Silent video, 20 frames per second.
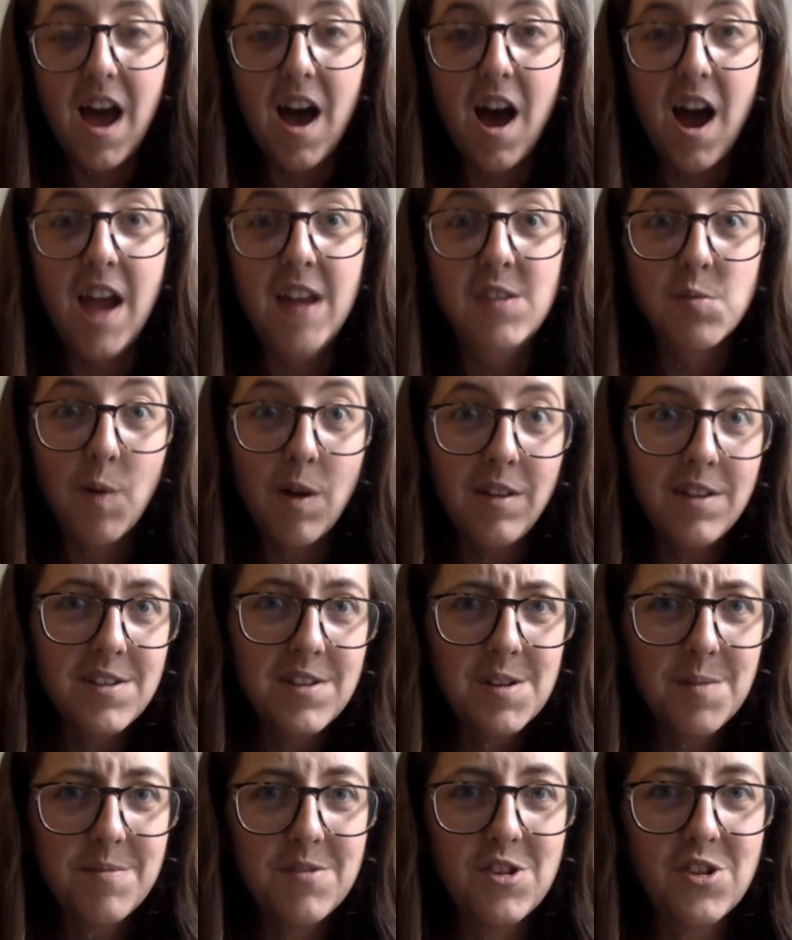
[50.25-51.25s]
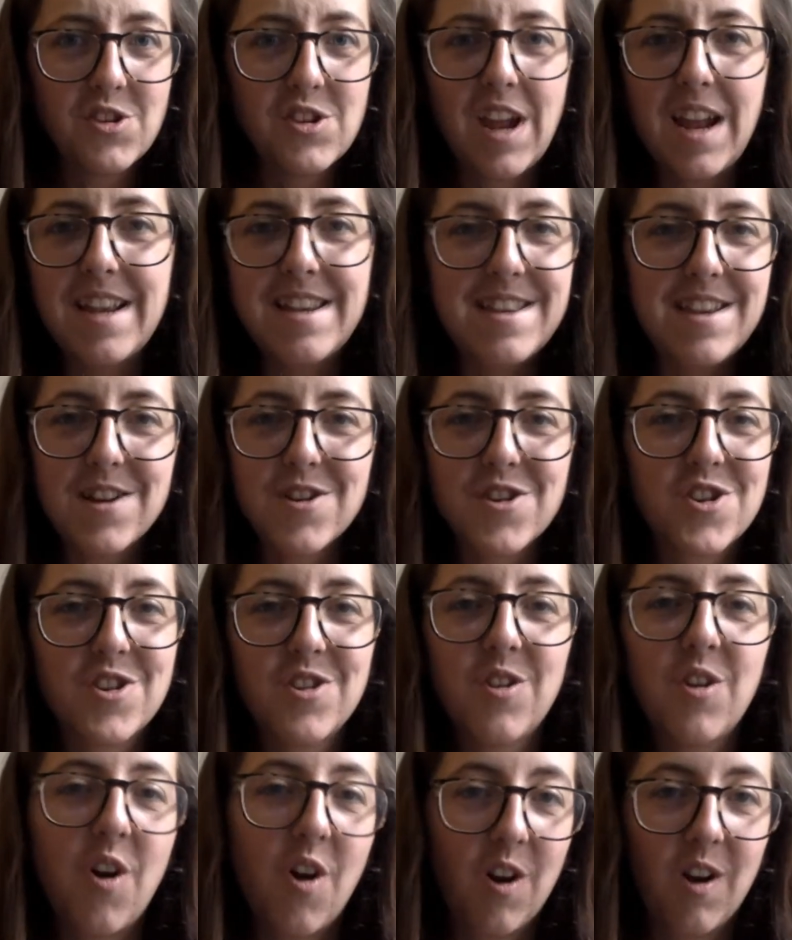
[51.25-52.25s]
as well as some just
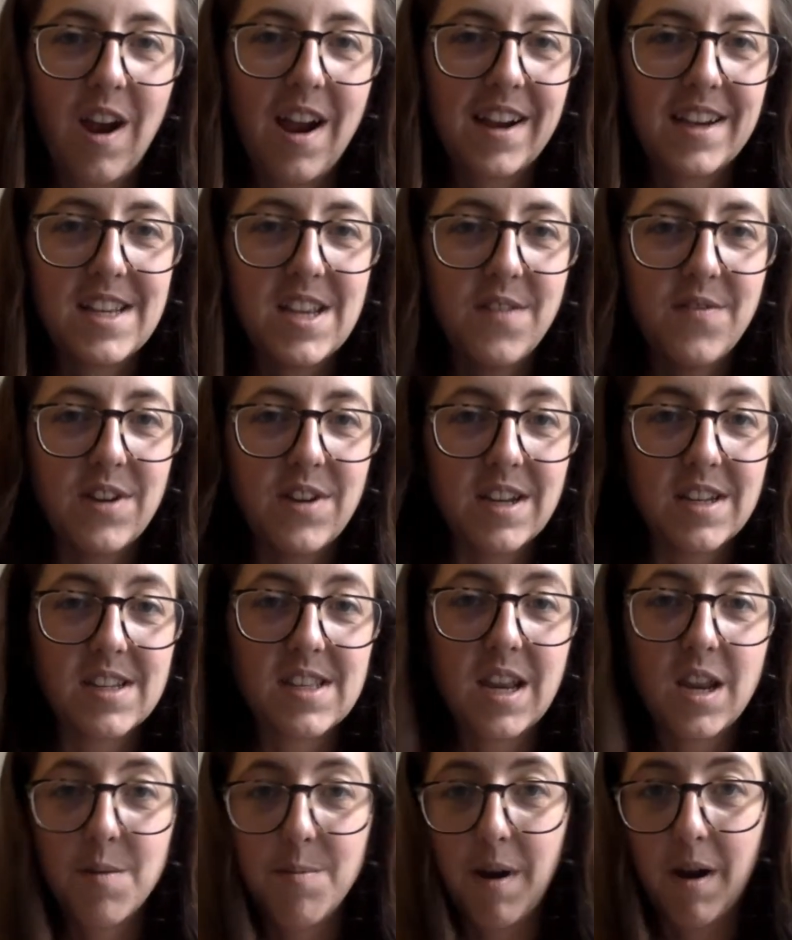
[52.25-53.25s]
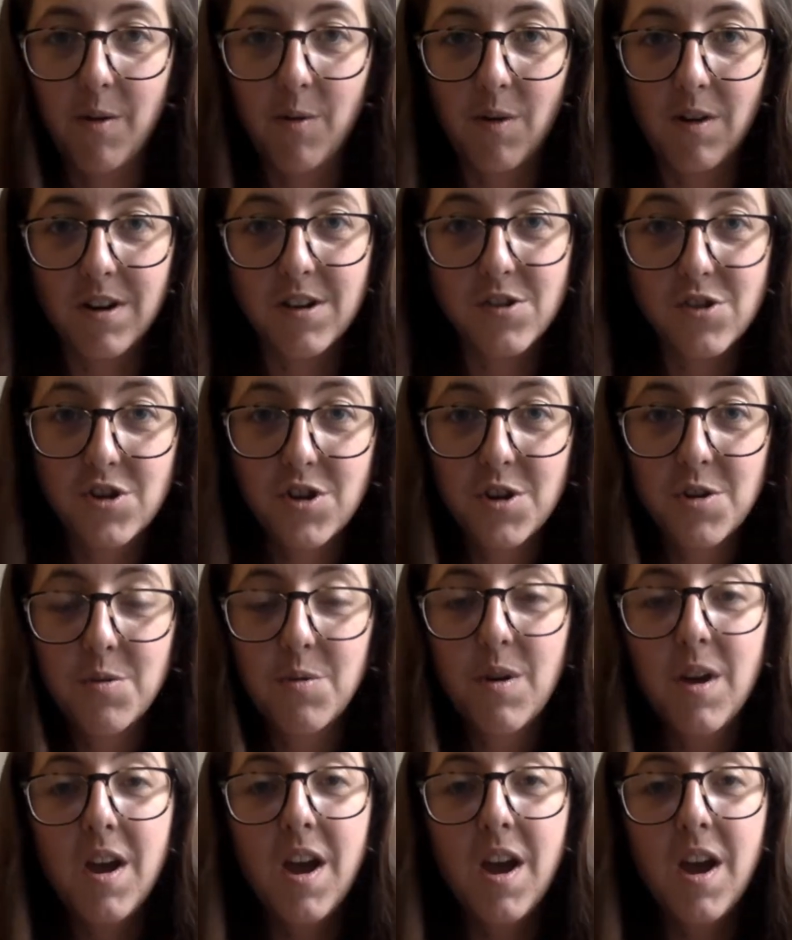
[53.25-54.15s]
additional art activities that you might want to do.